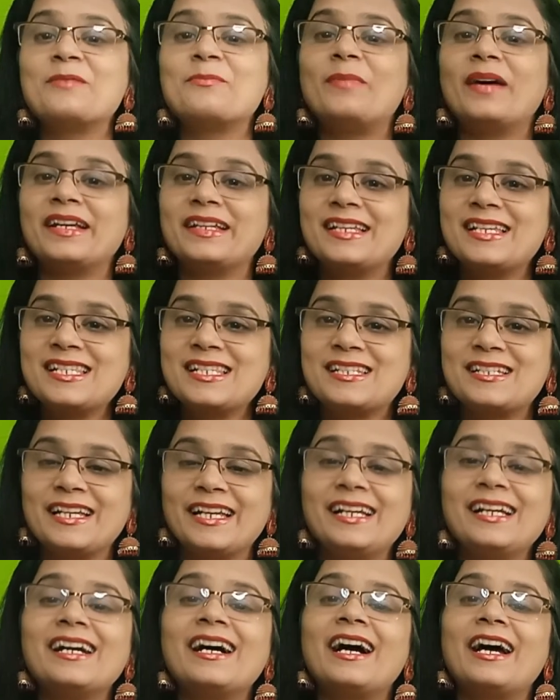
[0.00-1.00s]
By this
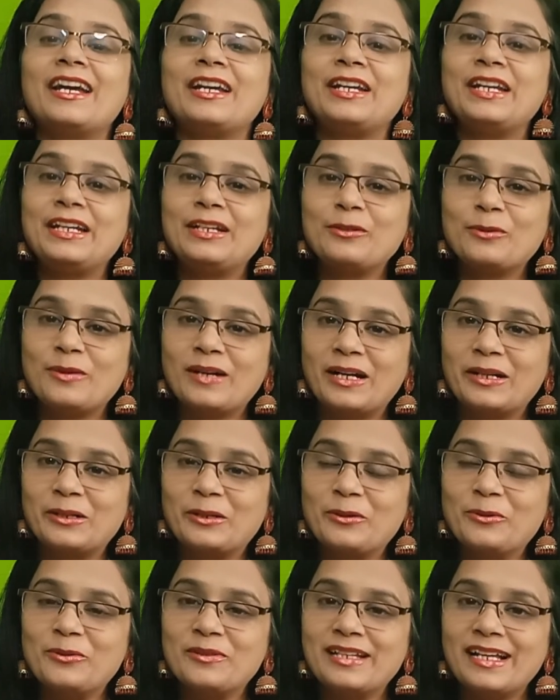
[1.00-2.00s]
thing, I need to
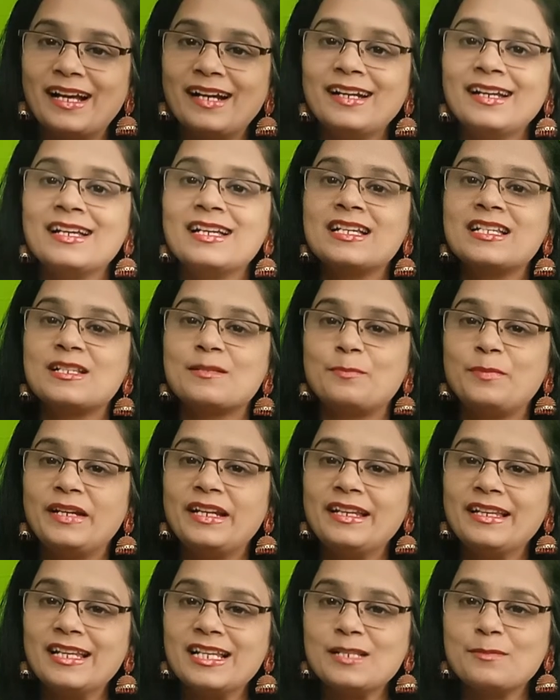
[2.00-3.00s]
conclude that
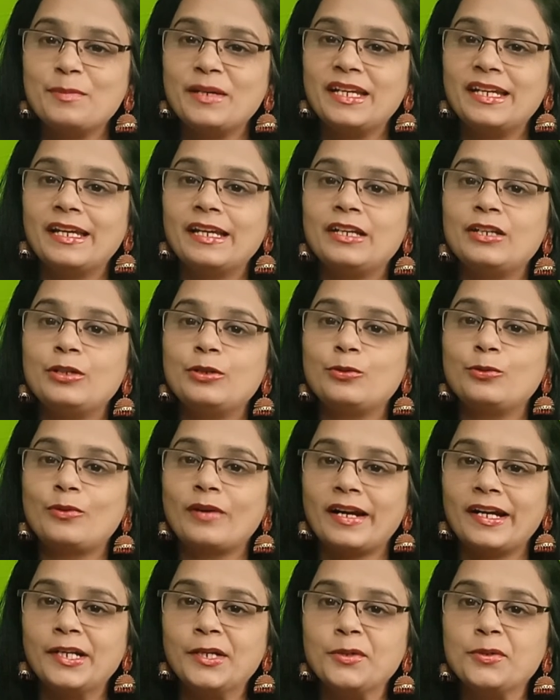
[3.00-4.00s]
in the speaking, you
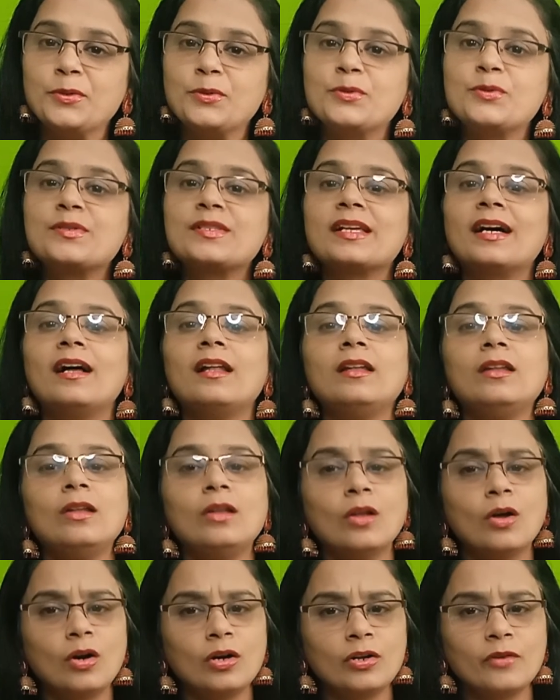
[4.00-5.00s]
try to use a
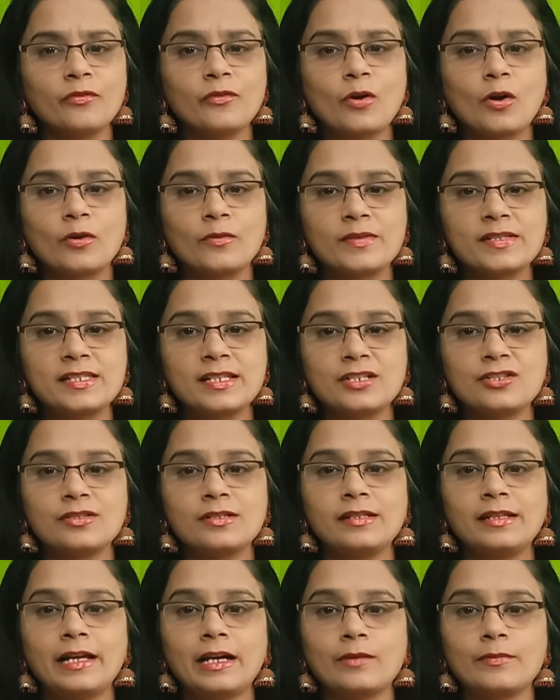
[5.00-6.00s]
lot of
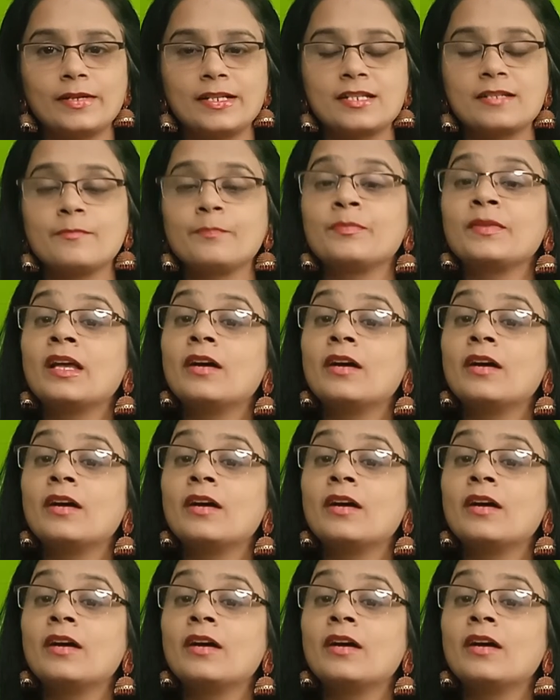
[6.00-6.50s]
conversational language,